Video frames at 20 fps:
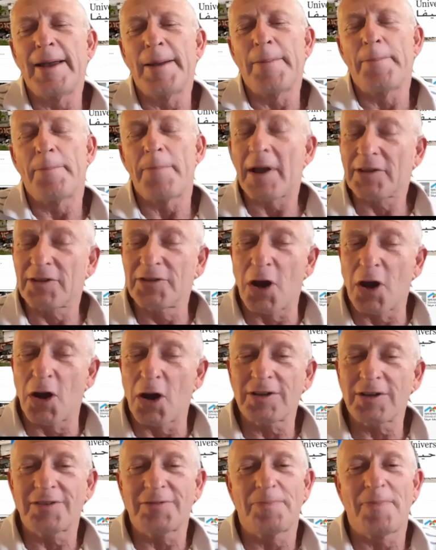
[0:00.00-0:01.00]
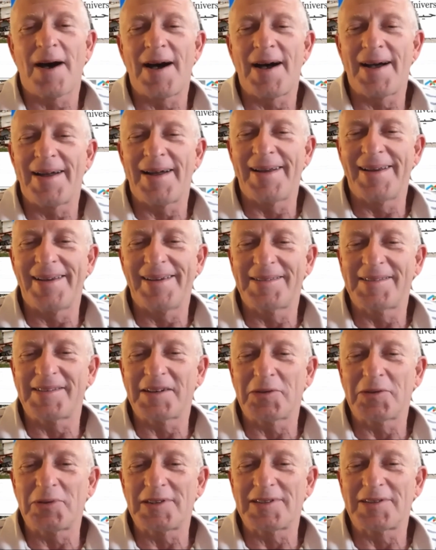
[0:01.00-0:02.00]
but not by
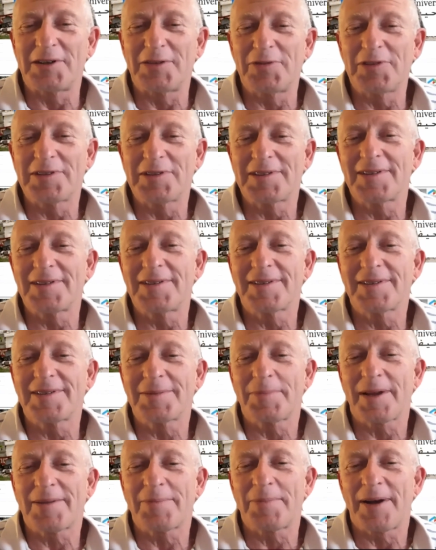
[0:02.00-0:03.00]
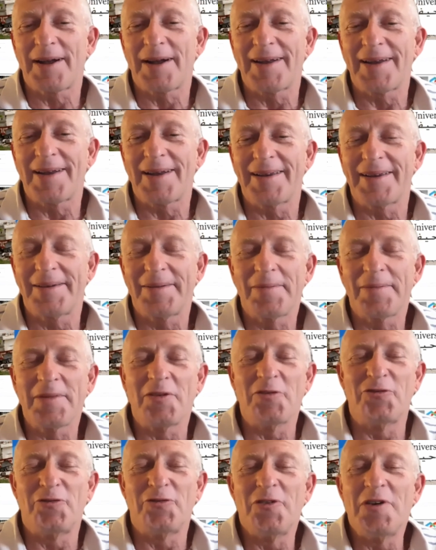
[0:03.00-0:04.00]
secret services, but by
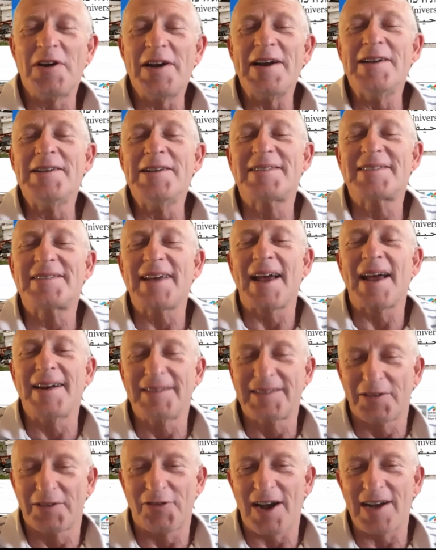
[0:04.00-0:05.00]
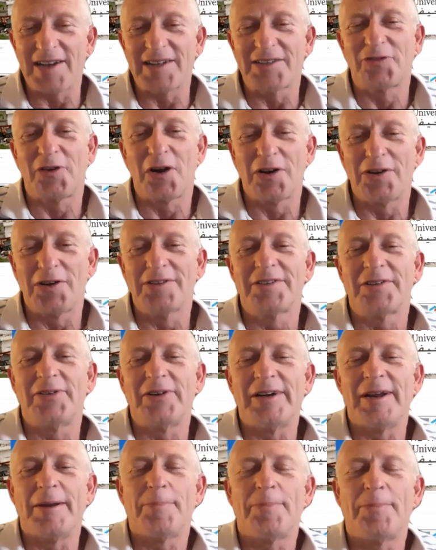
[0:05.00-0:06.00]
incentivized
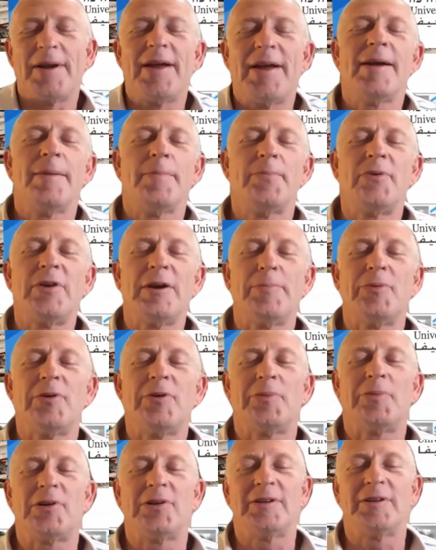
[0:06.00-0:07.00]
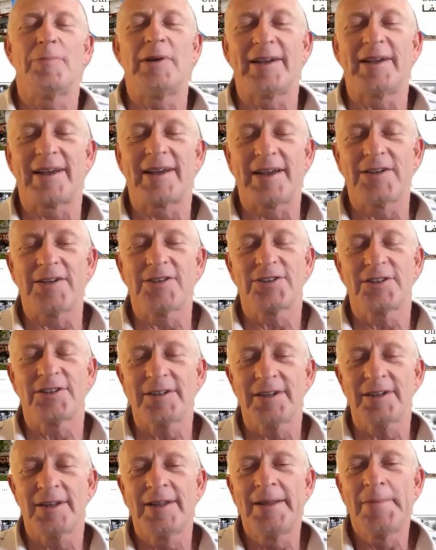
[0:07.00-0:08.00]
voluntary pre-prepared application.
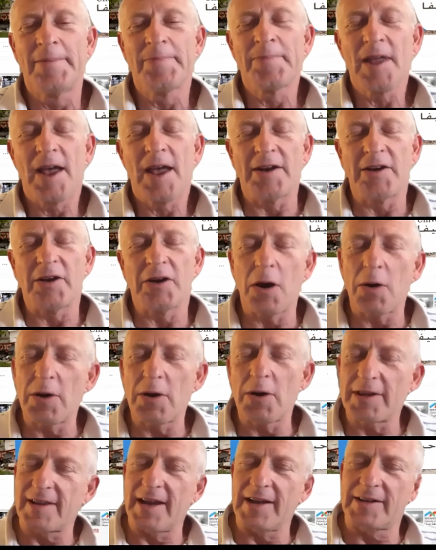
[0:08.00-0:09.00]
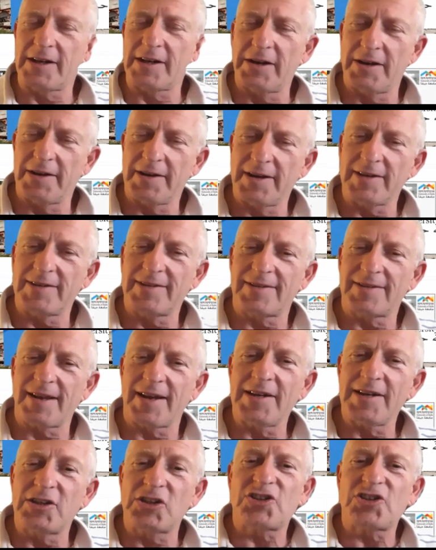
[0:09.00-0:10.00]
And you know,
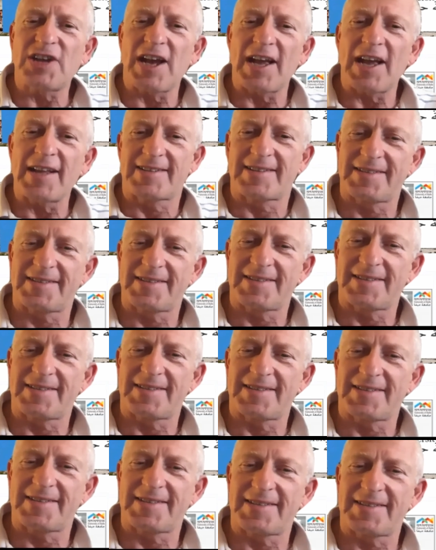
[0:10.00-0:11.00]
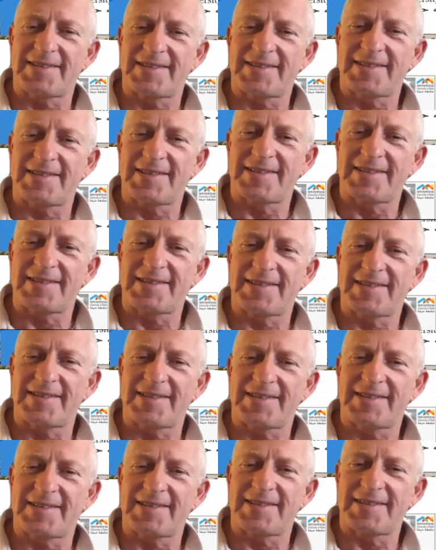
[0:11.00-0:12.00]
it sheds different light on
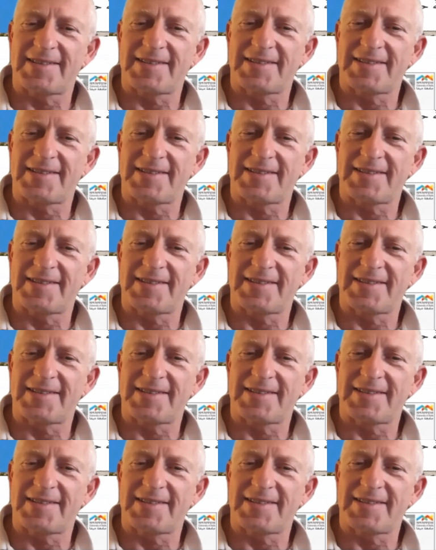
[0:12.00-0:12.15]
our